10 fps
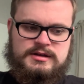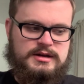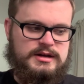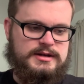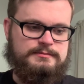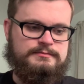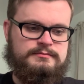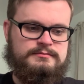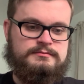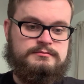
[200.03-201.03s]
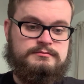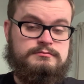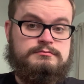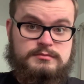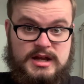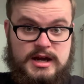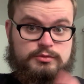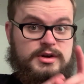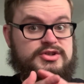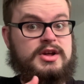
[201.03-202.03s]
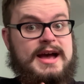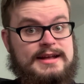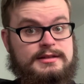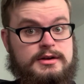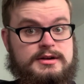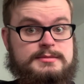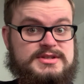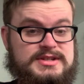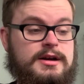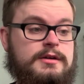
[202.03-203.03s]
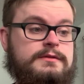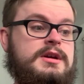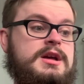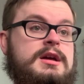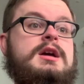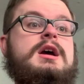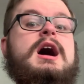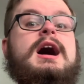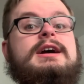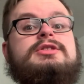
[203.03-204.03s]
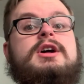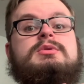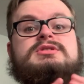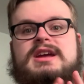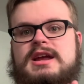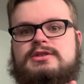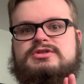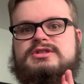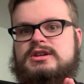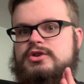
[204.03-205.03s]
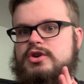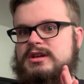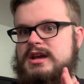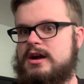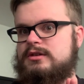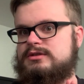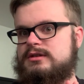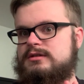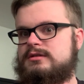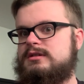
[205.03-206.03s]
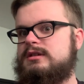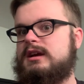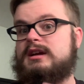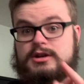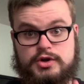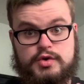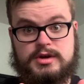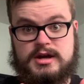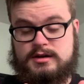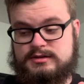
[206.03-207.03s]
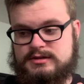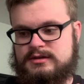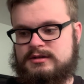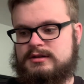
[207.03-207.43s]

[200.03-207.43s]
Now, Russell Adler himself, I thought was an interesting, good character. Like, a new character.